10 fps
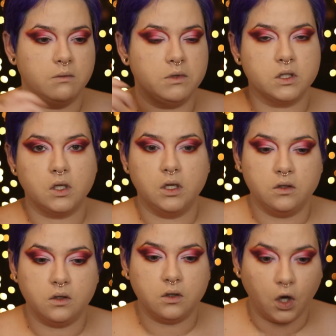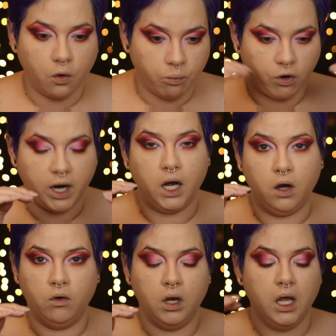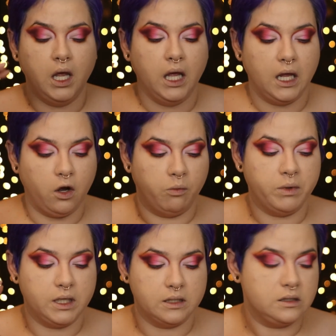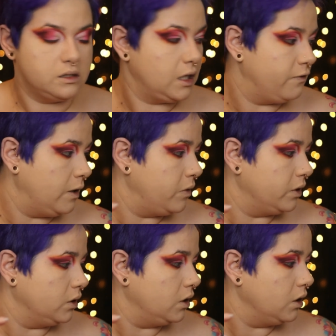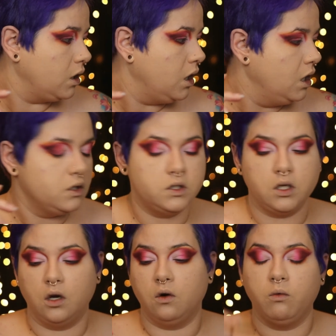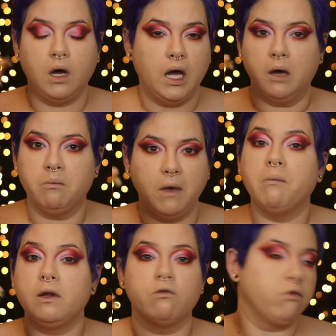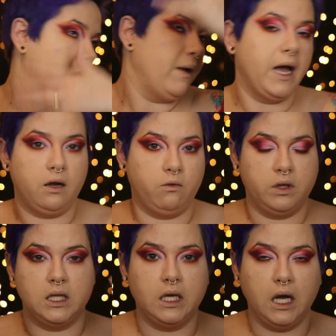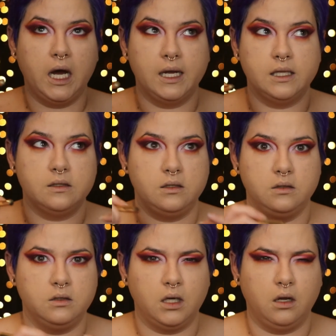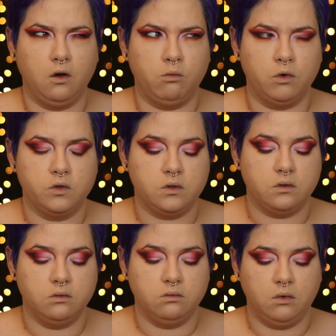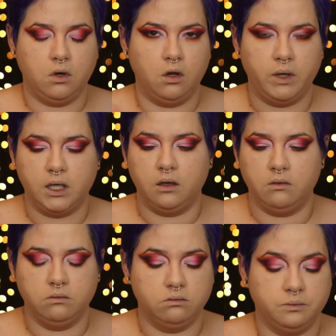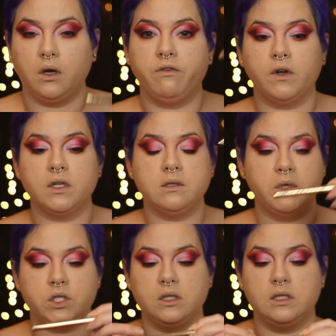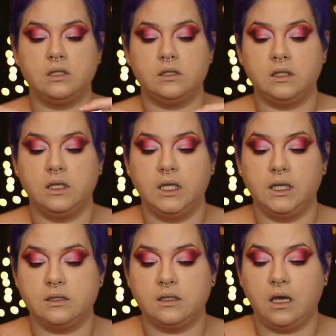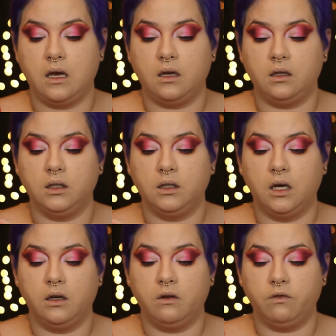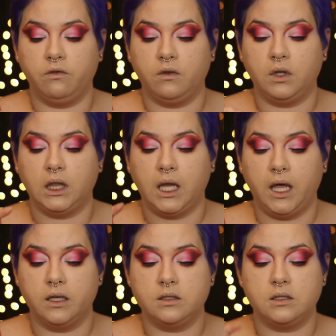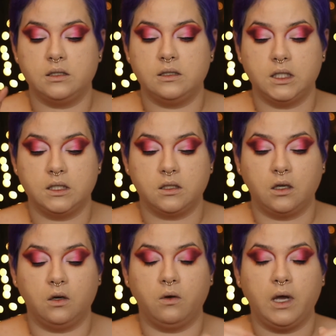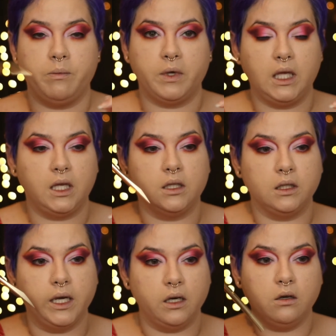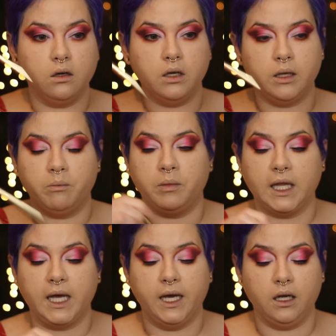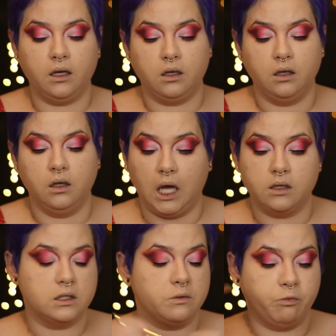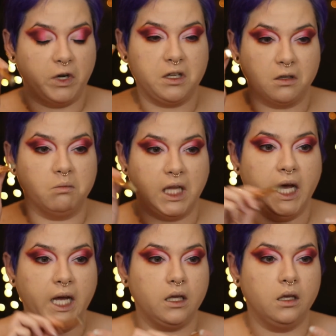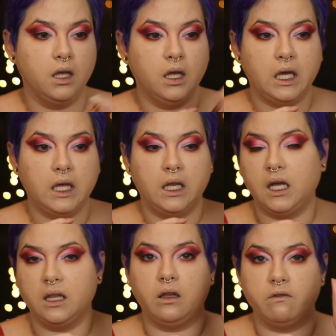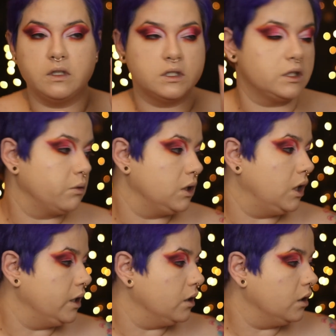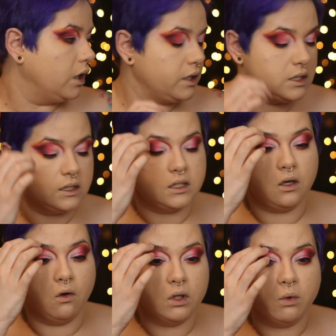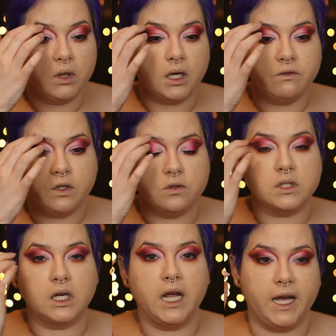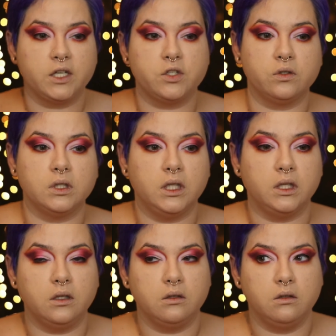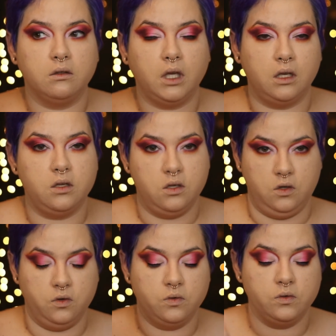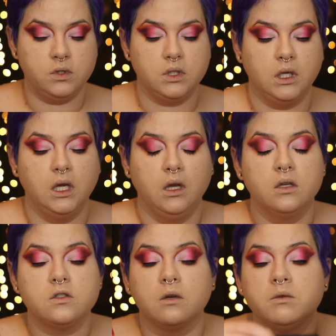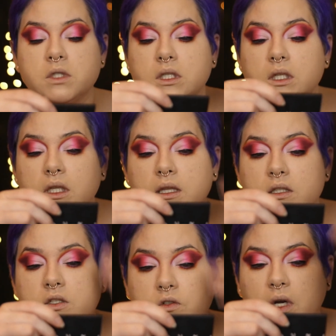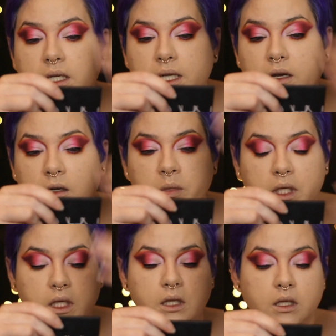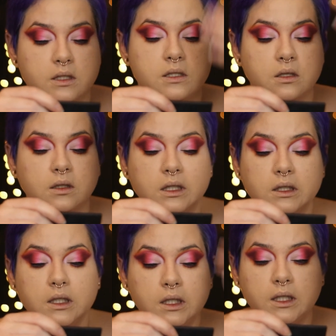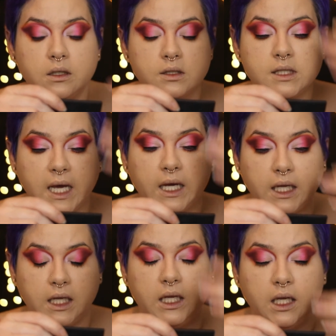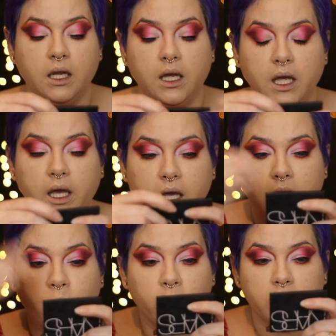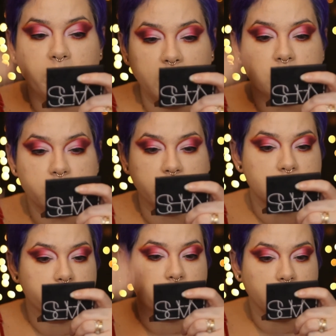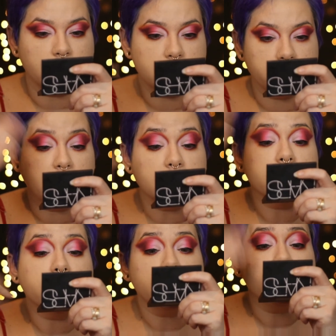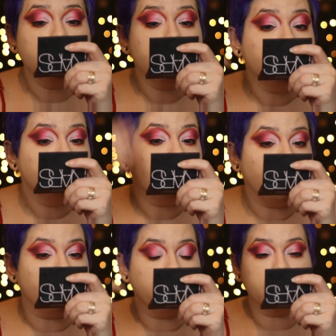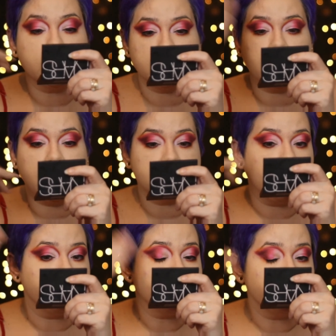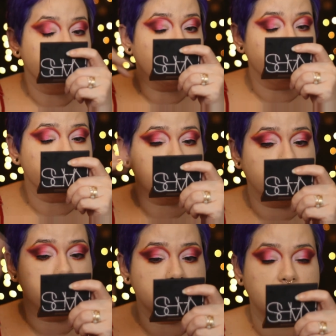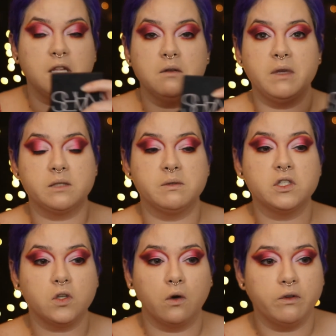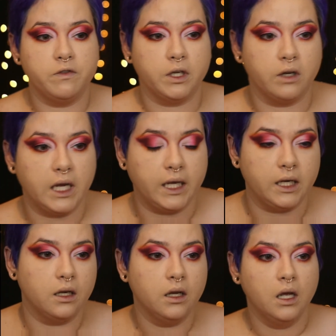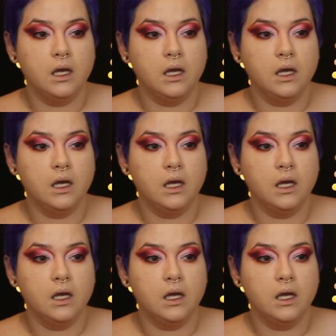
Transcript: So I'm just going to go brown and hope it doesn't stuff up the look. So I'll be right back with the eyes done, almost all the way done. Okay, I forgot to mention this is the NYX Love Lust Disco Epic Ink Liner in black. Yeah, just regular black. And I love this liquid liner. It's the only one that I've used that I actually can use. So I'm just going to let this dry down a bit. It's still a little tacky, and I'm worried about it transferring to my lid because that has happened to me a couple of times, and it makes me so infuriated.